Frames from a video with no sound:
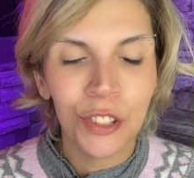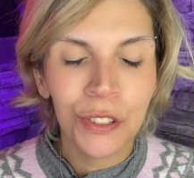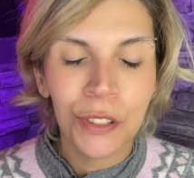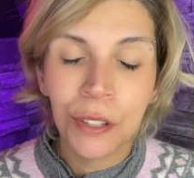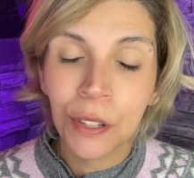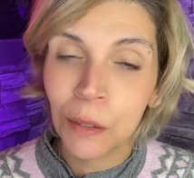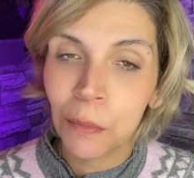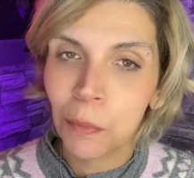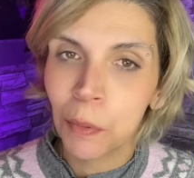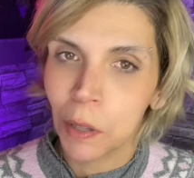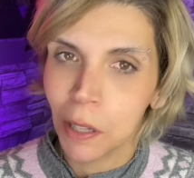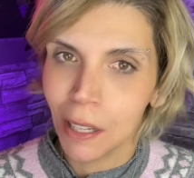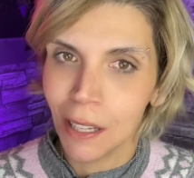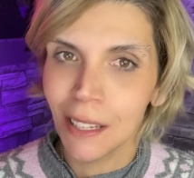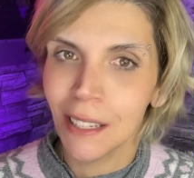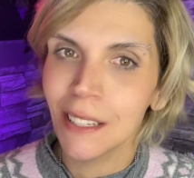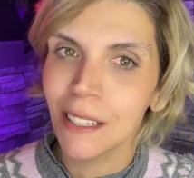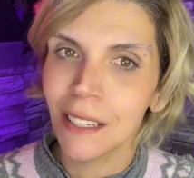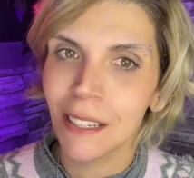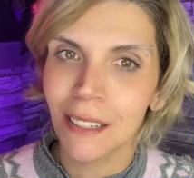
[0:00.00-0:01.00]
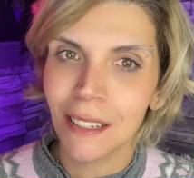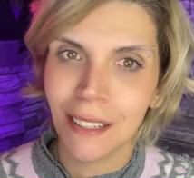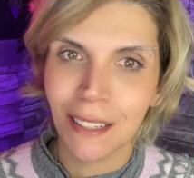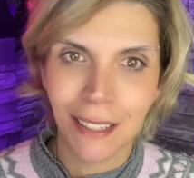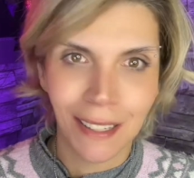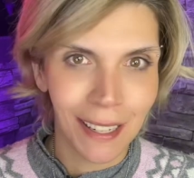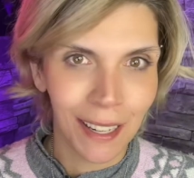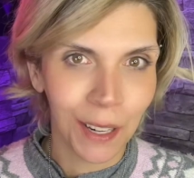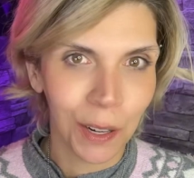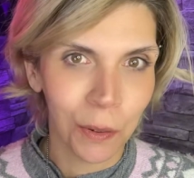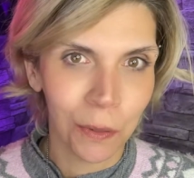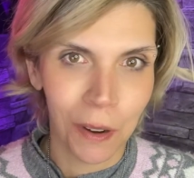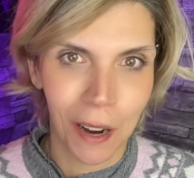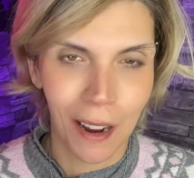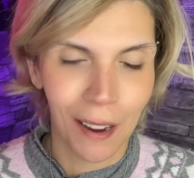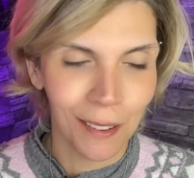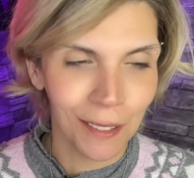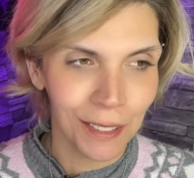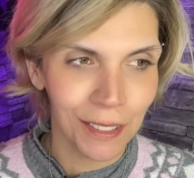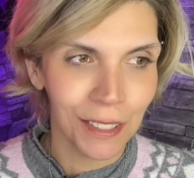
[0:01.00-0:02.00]
to please stick
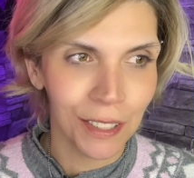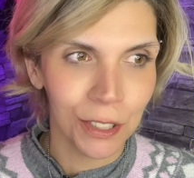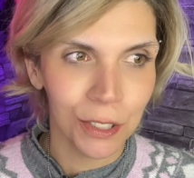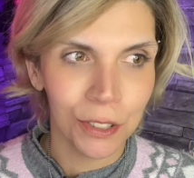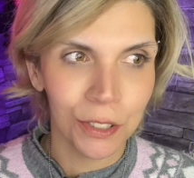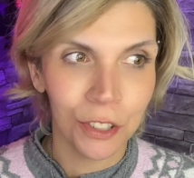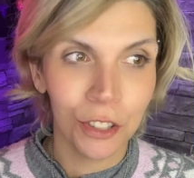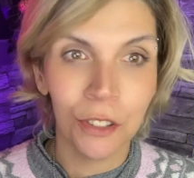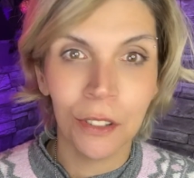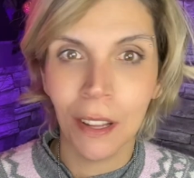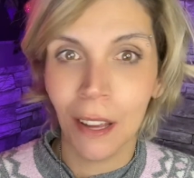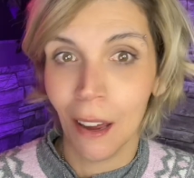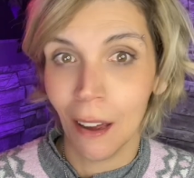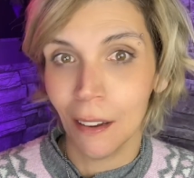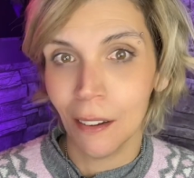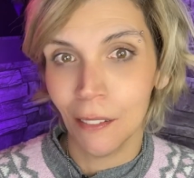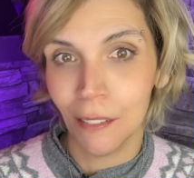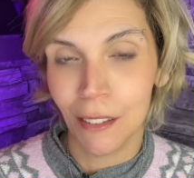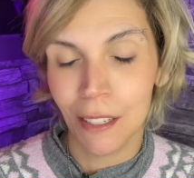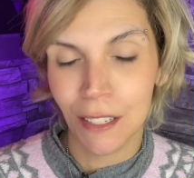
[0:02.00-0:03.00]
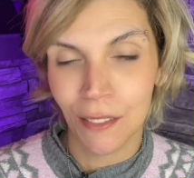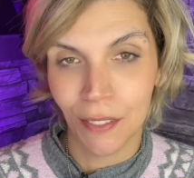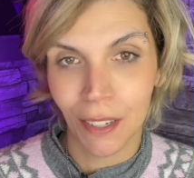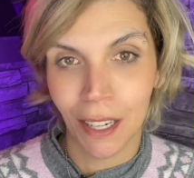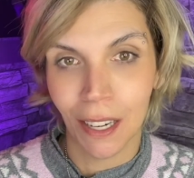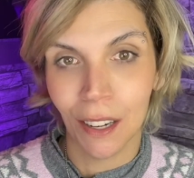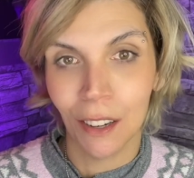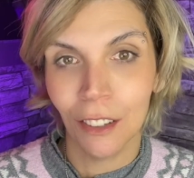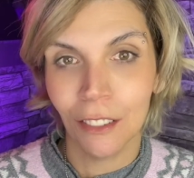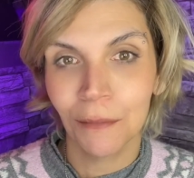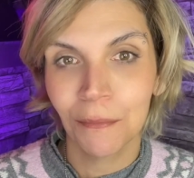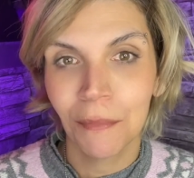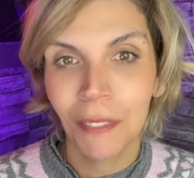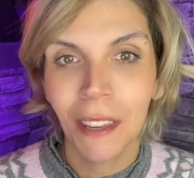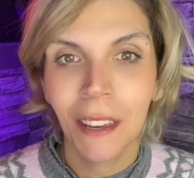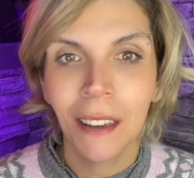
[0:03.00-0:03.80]
around to the end of this video.